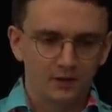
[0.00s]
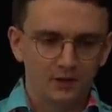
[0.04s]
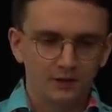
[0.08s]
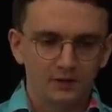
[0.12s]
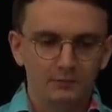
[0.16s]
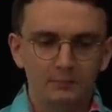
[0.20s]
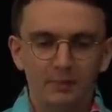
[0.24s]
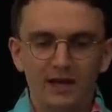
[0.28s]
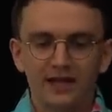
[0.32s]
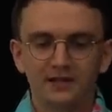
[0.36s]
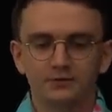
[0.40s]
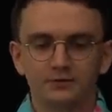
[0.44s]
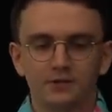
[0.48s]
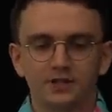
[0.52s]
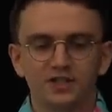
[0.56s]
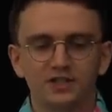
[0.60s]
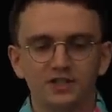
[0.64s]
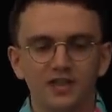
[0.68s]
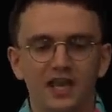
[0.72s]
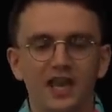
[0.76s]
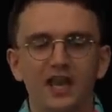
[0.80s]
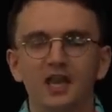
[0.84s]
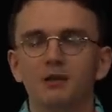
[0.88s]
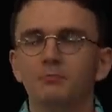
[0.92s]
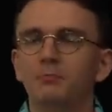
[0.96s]
The better a
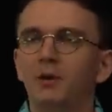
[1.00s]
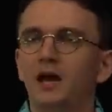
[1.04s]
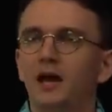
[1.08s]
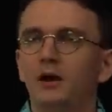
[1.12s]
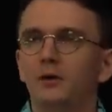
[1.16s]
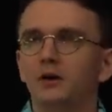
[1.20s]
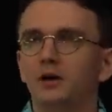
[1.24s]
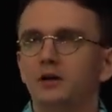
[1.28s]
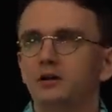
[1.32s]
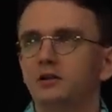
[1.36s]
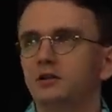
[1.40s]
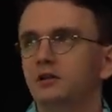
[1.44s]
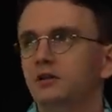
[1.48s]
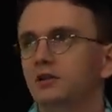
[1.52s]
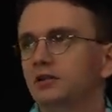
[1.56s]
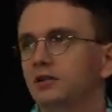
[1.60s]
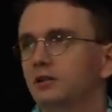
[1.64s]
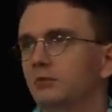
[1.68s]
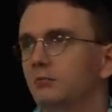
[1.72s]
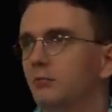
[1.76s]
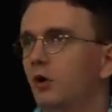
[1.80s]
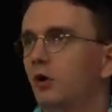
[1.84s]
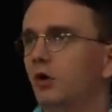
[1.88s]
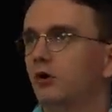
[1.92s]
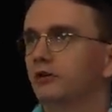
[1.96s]
staying power,
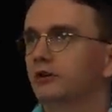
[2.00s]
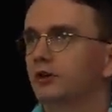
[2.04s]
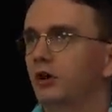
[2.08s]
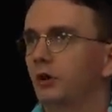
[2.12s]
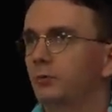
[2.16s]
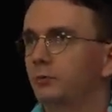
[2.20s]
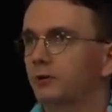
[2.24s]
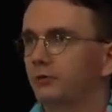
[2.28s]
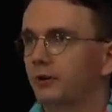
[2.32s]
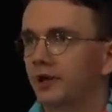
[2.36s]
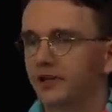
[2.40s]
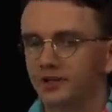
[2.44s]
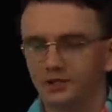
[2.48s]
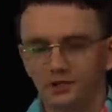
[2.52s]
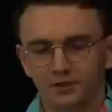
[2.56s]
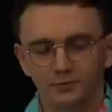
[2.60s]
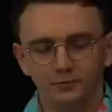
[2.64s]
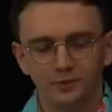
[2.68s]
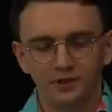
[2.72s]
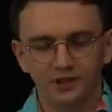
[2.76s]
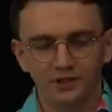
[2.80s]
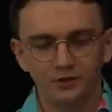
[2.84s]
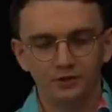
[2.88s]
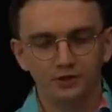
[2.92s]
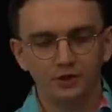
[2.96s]
the more an operation
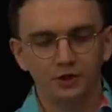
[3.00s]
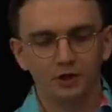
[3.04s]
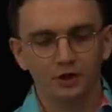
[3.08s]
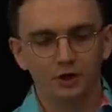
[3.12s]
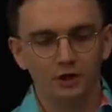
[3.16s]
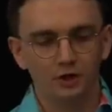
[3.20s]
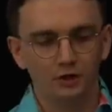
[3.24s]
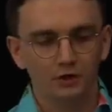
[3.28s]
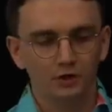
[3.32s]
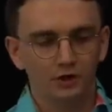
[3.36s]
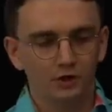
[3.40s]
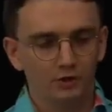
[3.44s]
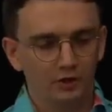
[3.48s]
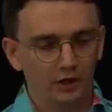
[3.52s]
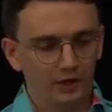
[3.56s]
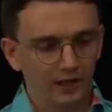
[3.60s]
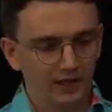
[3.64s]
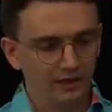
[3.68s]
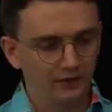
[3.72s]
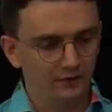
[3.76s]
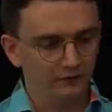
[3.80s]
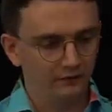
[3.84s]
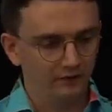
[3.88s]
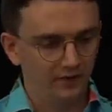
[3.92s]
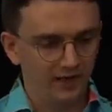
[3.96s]
would endure
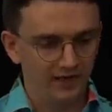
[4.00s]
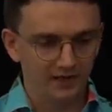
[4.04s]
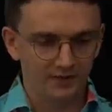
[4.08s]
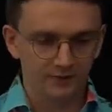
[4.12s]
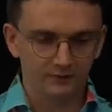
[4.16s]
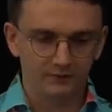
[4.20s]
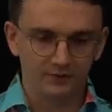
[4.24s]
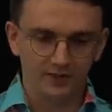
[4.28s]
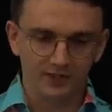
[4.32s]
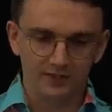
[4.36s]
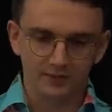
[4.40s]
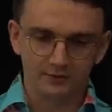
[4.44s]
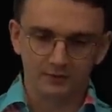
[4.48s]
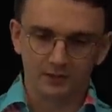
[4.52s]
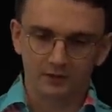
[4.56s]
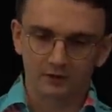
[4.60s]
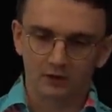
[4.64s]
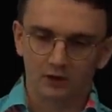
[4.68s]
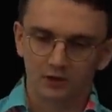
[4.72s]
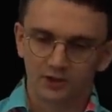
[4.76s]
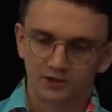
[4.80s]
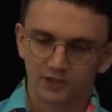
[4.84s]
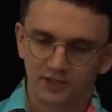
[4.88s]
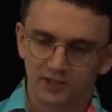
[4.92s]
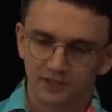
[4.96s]
in the face of these
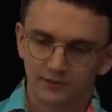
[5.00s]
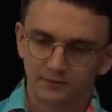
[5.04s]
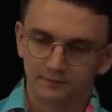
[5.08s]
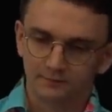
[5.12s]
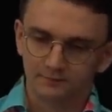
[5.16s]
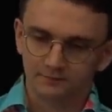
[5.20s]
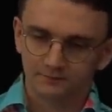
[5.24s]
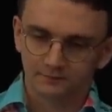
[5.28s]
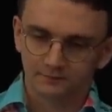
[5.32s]
losses.